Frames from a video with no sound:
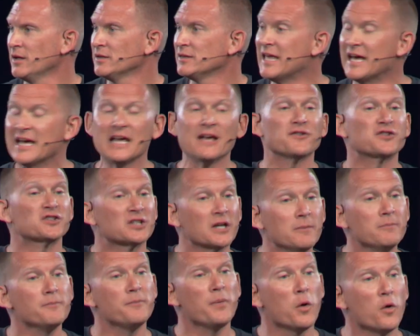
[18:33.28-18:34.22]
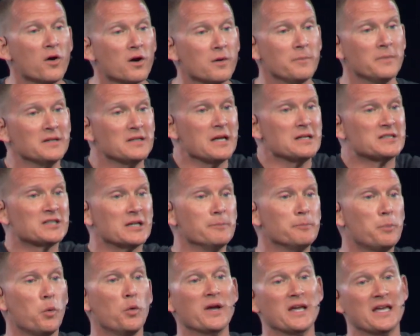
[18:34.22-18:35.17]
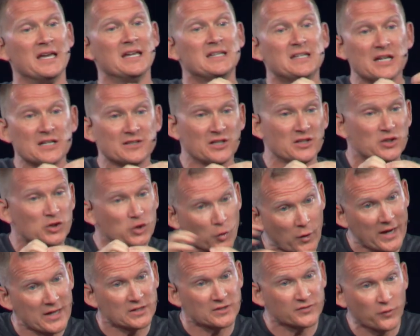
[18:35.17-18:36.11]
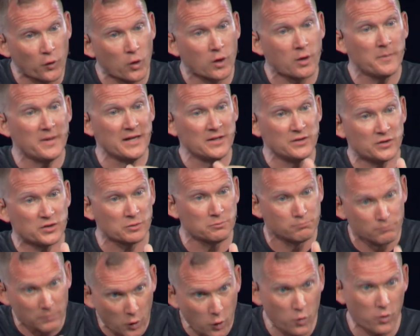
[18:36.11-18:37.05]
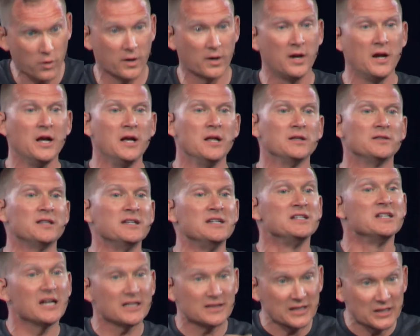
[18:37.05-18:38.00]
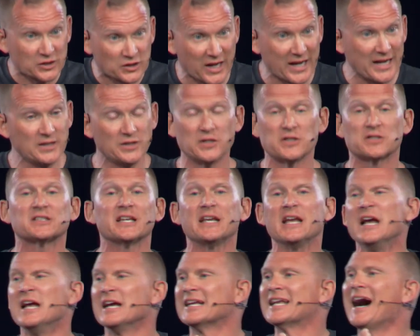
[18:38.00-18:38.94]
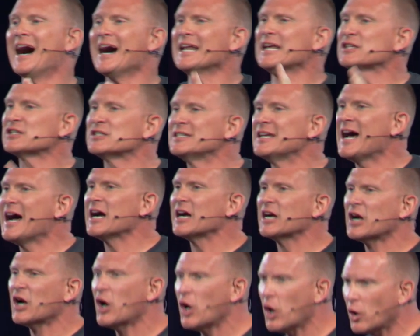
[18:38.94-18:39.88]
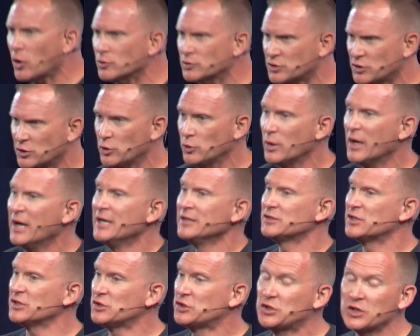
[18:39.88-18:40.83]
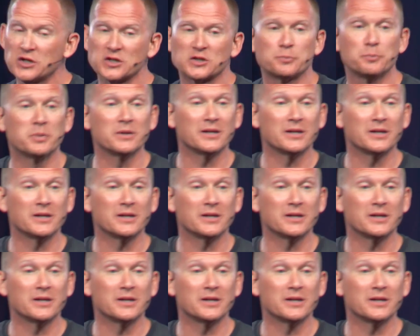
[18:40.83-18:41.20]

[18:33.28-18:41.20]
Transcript: That if some form, at some point it doesn't transform into more, then nothing changes. See, God has not called you to just